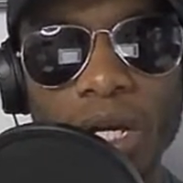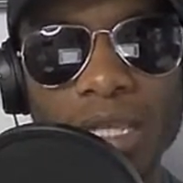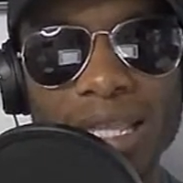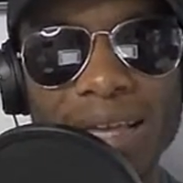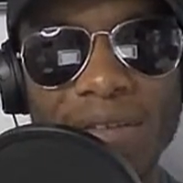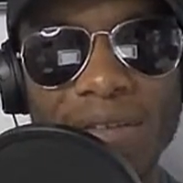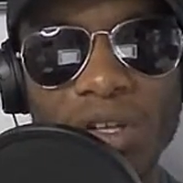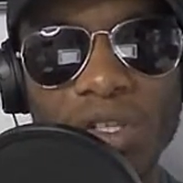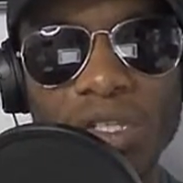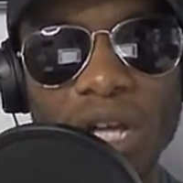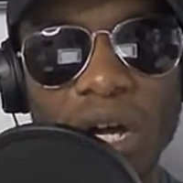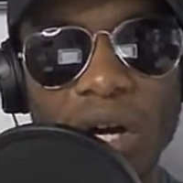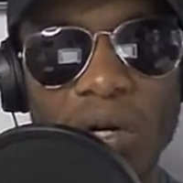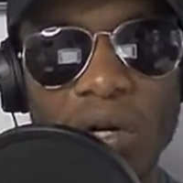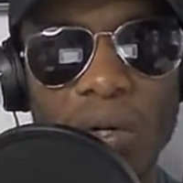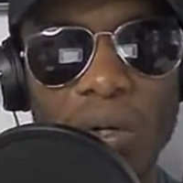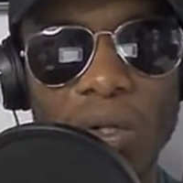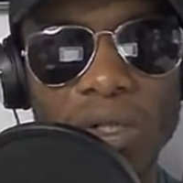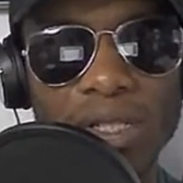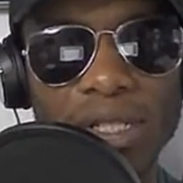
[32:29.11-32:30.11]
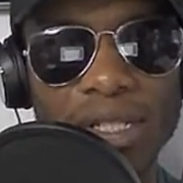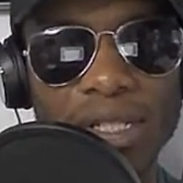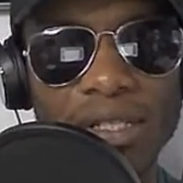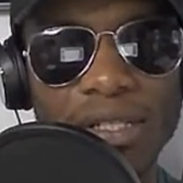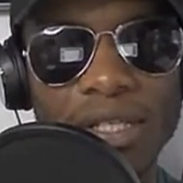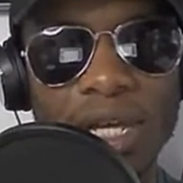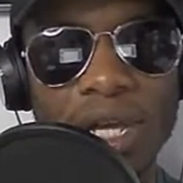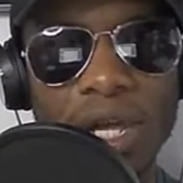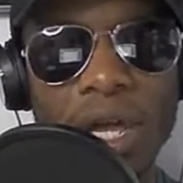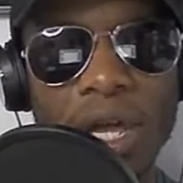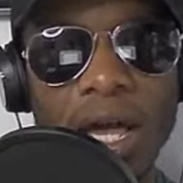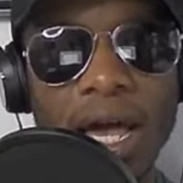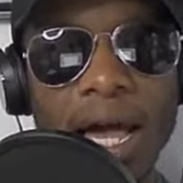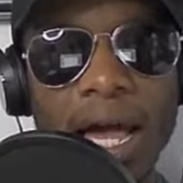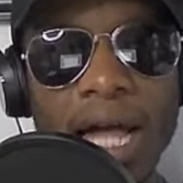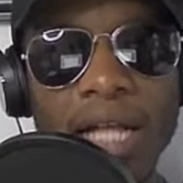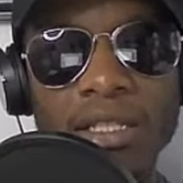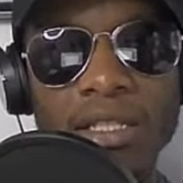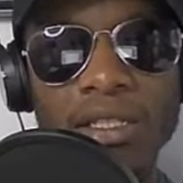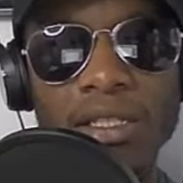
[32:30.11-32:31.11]
Devo's dark horses,
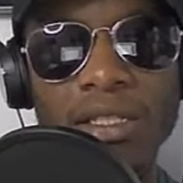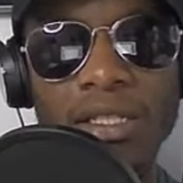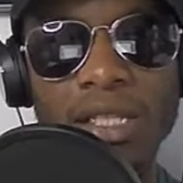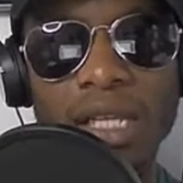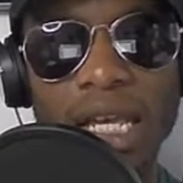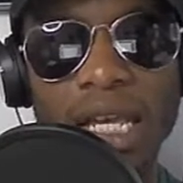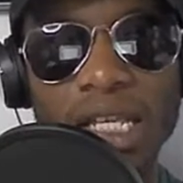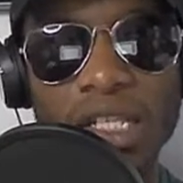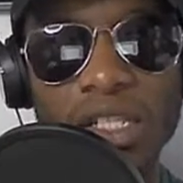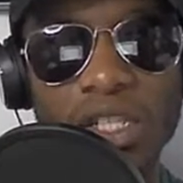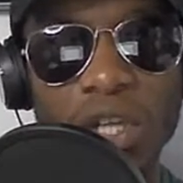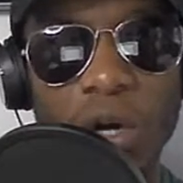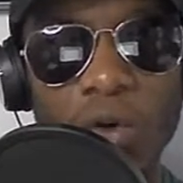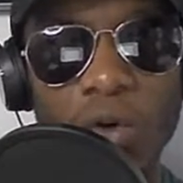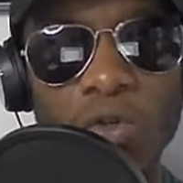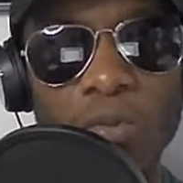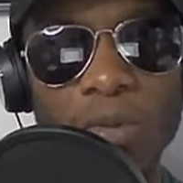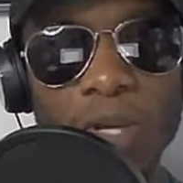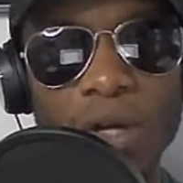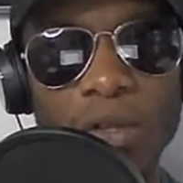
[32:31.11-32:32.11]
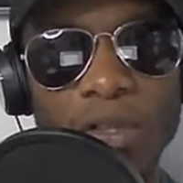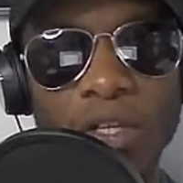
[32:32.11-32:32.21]
and he sold me on